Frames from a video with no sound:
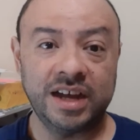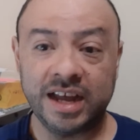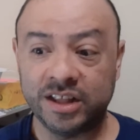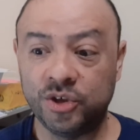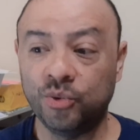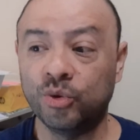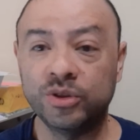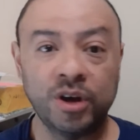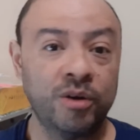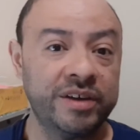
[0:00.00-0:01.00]
and you will
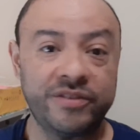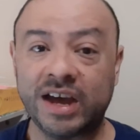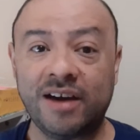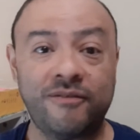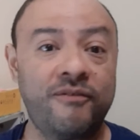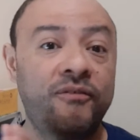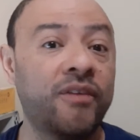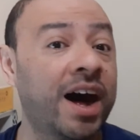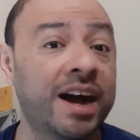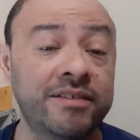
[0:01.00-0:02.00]
know if you have
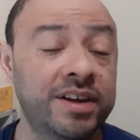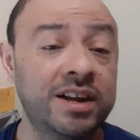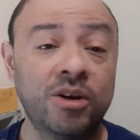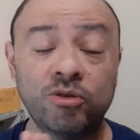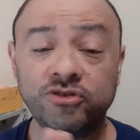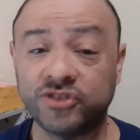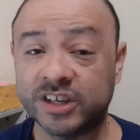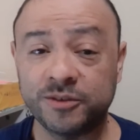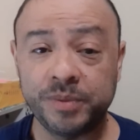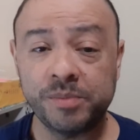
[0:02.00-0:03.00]
5 or
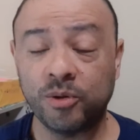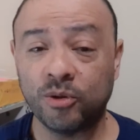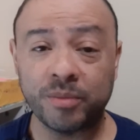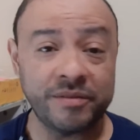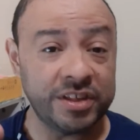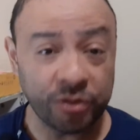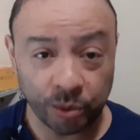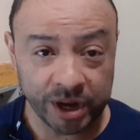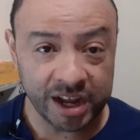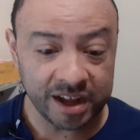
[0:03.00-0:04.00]
6 people, or maybe
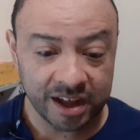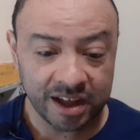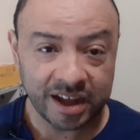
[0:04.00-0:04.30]
3,